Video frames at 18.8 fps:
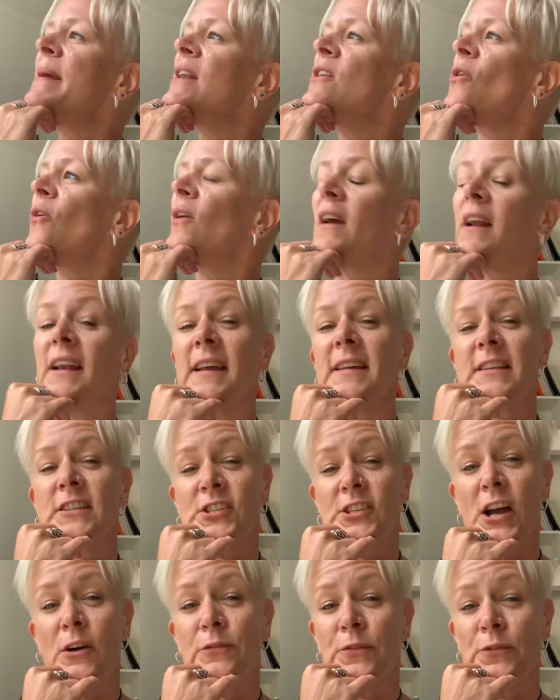not clear the
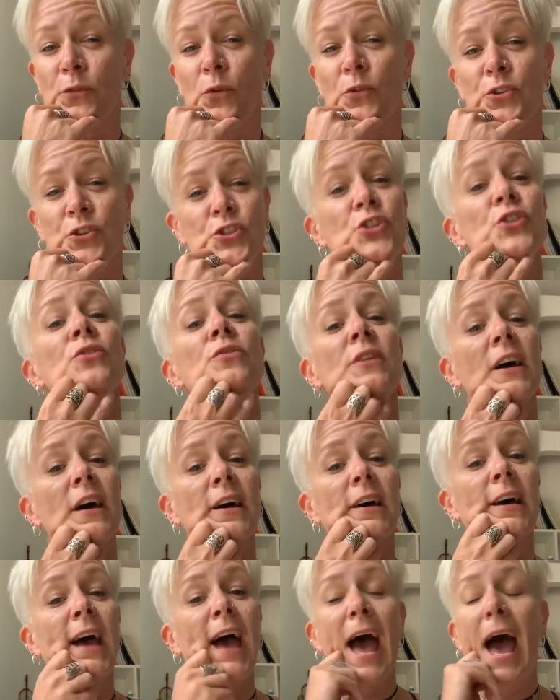shelf of all the
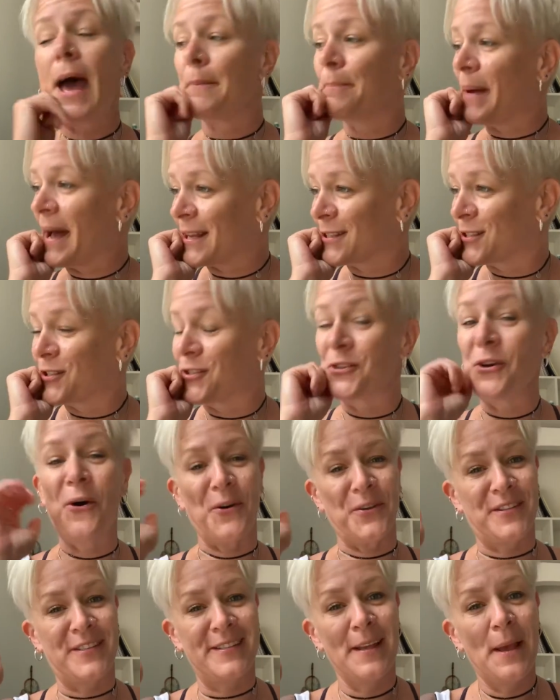tuna and pasta
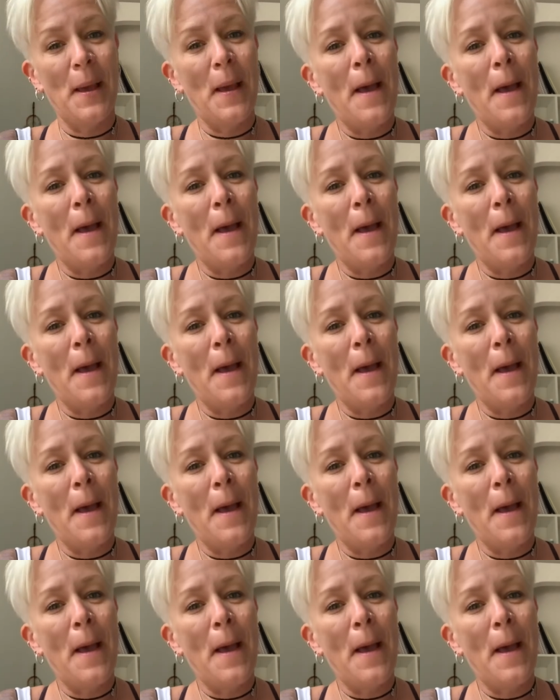sauce.